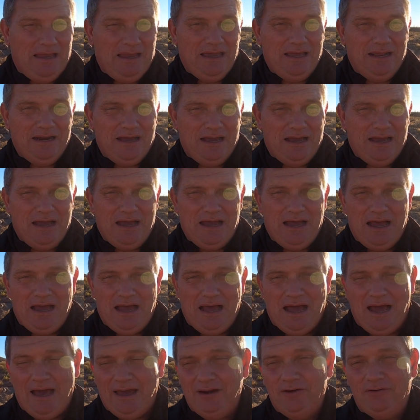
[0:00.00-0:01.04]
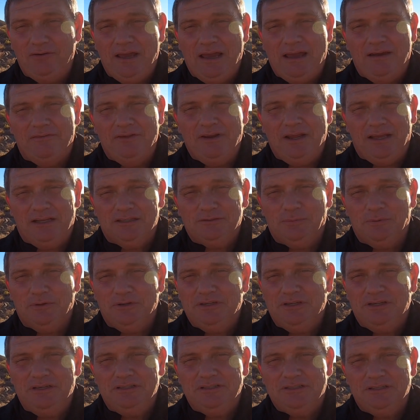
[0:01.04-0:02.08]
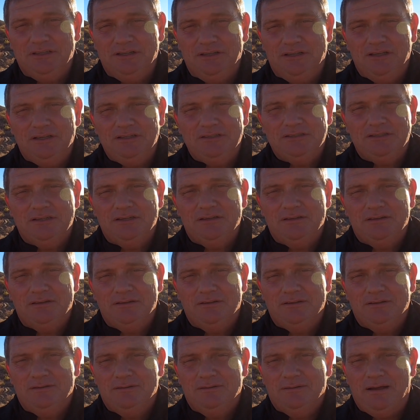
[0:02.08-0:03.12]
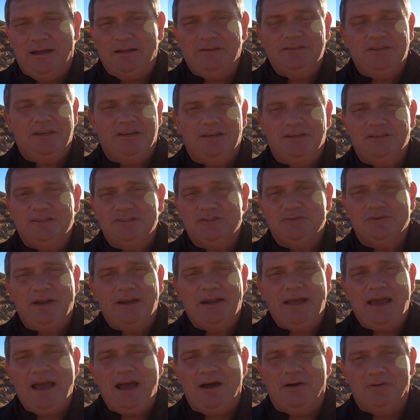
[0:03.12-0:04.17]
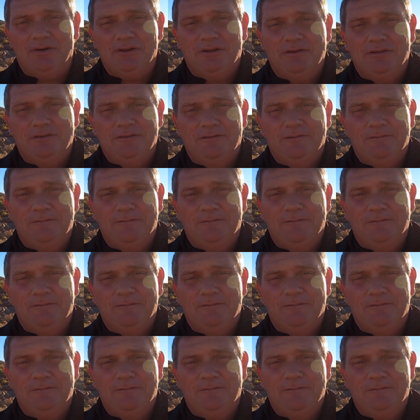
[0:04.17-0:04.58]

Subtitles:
And I don't have an expertise in this. I'll tell you straight out.